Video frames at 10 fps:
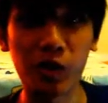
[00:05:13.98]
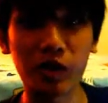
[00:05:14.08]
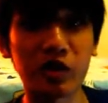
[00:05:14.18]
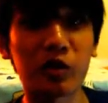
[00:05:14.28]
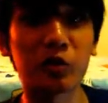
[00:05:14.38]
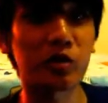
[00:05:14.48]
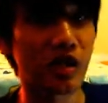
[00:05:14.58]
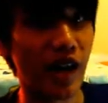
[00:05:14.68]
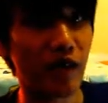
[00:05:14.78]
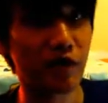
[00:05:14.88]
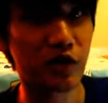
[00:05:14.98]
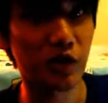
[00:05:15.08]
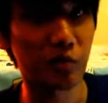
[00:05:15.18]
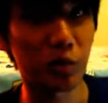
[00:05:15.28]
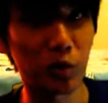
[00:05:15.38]
Okay, so I do have
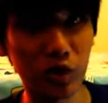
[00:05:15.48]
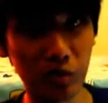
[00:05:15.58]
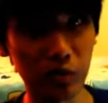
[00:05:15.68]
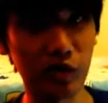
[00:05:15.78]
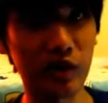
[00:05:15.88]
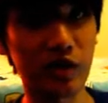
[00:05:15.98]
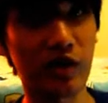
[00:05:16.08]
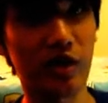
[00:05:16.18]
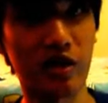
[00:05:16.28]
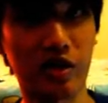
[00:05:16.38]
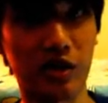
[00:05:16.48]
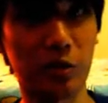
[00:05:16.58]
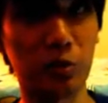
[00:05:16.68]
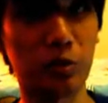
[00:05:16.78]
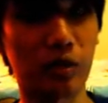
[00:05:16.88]
some local movies on
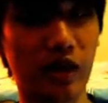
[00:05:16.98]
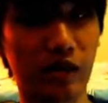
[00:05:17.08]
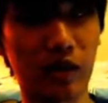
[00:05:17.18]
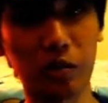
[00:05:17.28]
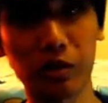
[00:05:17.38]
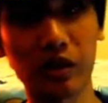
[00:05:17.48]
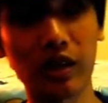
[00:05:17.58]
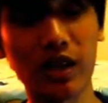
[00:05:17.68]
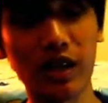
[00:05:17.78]
this too. I have a couple.